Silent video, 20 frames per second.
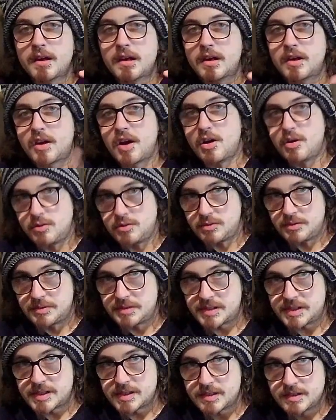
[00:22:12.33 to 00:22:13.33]

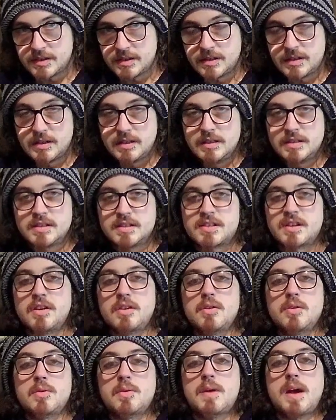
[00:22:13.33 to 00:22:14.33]
goes.
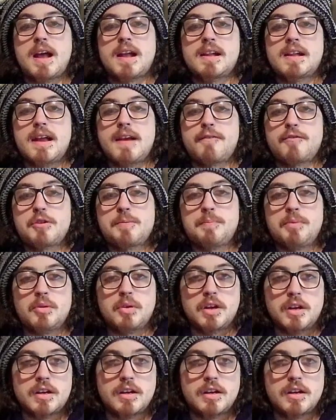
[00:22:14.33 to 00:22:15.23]
So at every point,